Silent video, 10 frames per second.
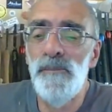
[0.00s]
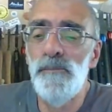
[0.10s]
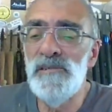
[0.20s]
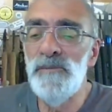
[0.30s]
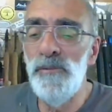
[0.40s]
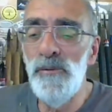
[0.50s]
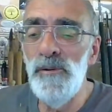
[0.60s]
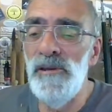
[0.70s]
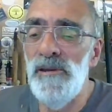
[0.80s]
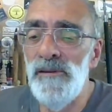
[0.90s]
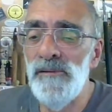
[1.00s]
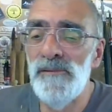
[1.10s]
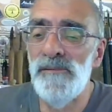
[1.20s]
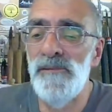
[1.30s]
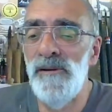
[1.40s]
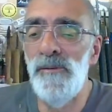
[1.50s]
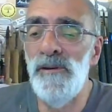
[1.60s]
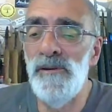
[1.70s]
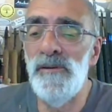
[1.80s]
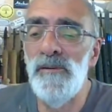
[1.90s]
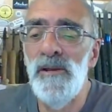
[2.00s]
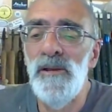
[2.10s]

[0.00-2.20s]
Mr Pooley, how are you?